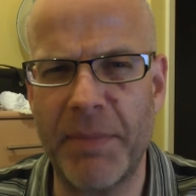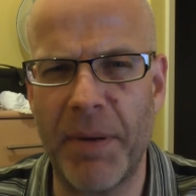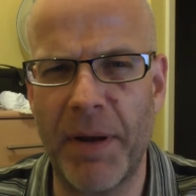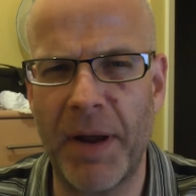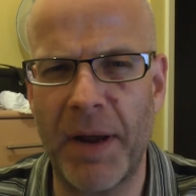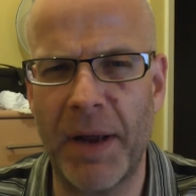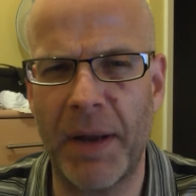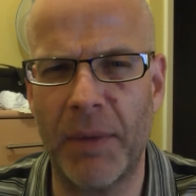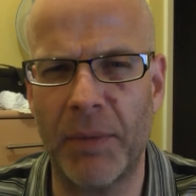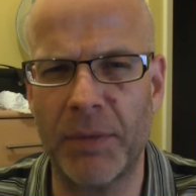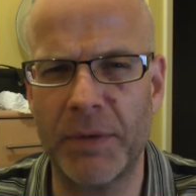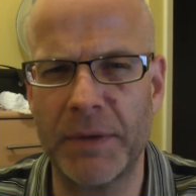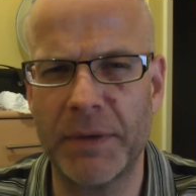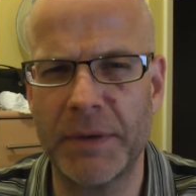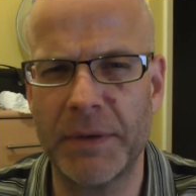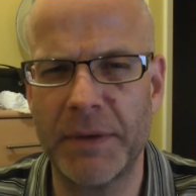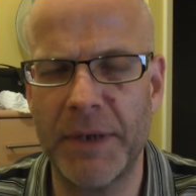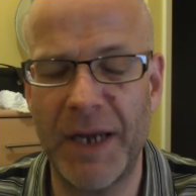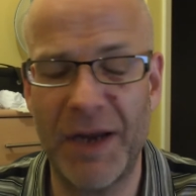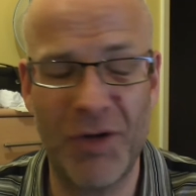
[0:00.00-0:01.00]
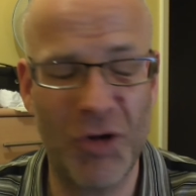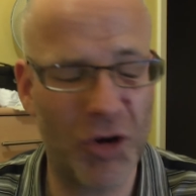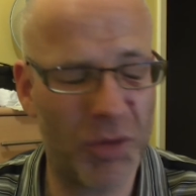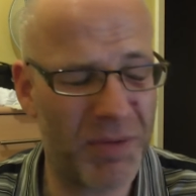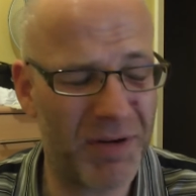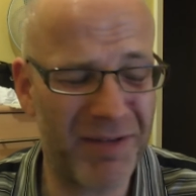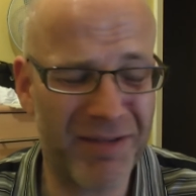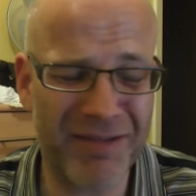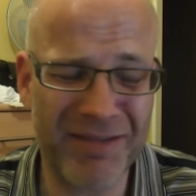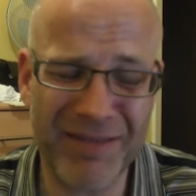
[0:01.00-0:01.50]
pound. It could have
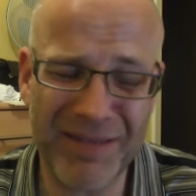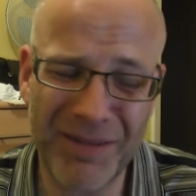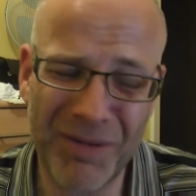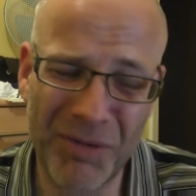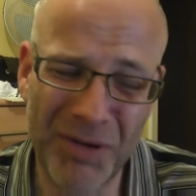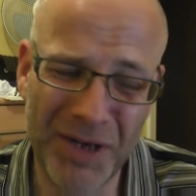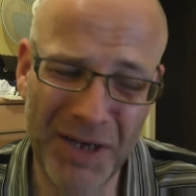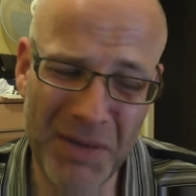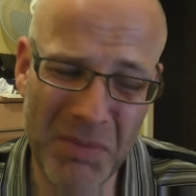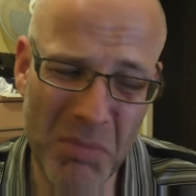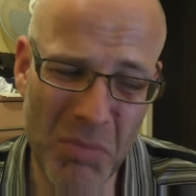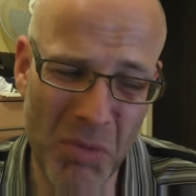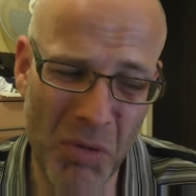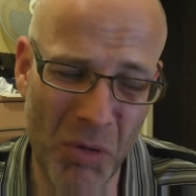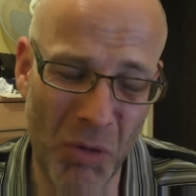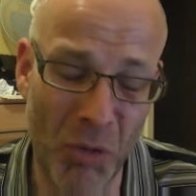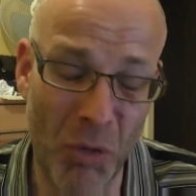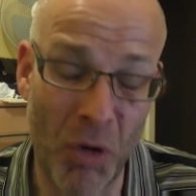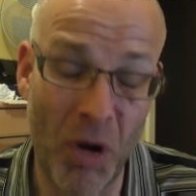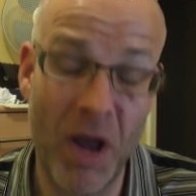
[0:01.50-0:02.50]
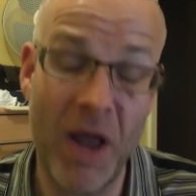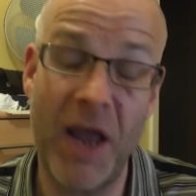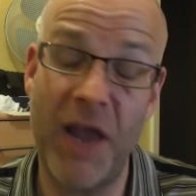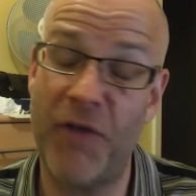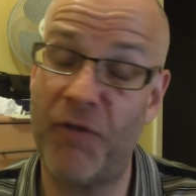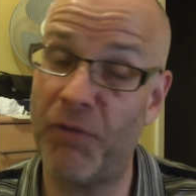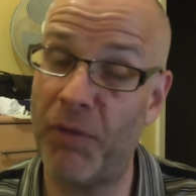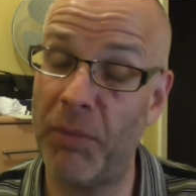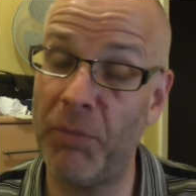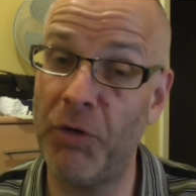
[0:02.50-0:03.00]
been slightly more.
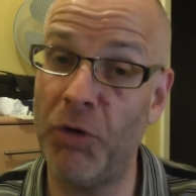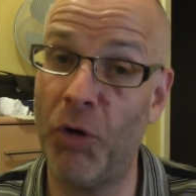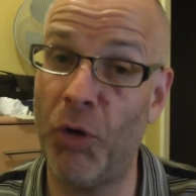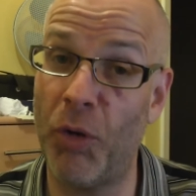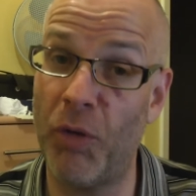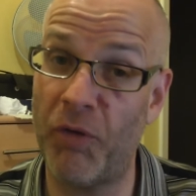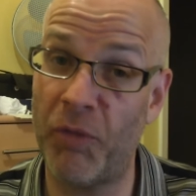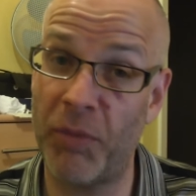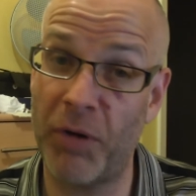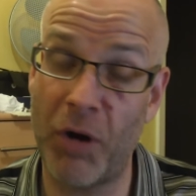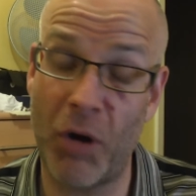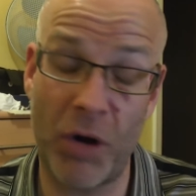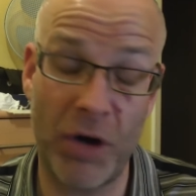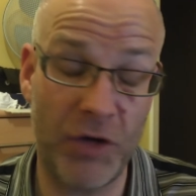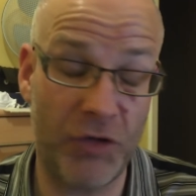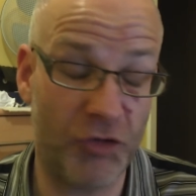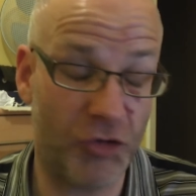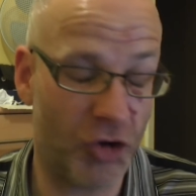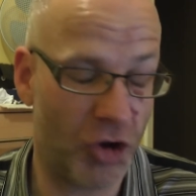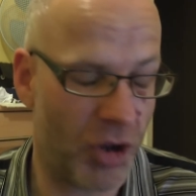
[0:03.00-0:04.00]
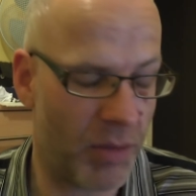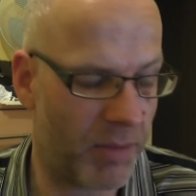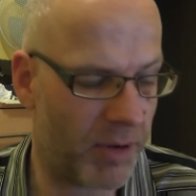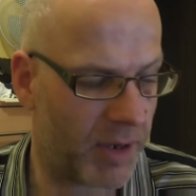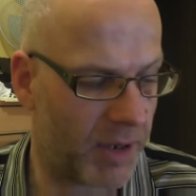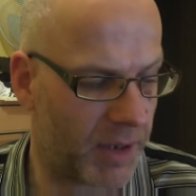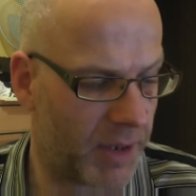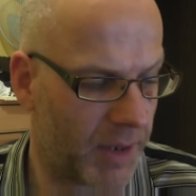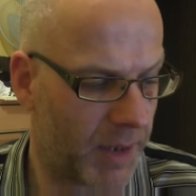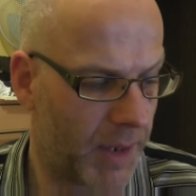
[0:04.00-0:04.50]
It's from Europe, from a guy in
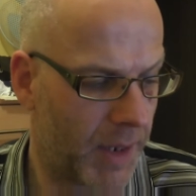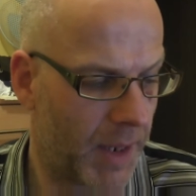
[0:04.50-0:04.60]
Germany.